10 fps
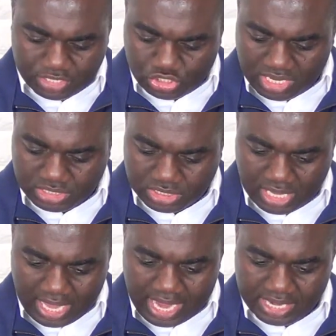
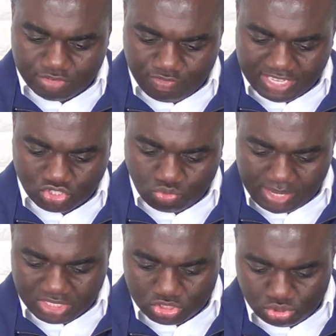Genesis 8 verse
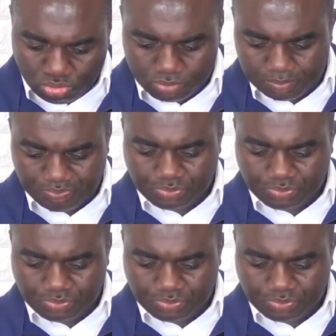22.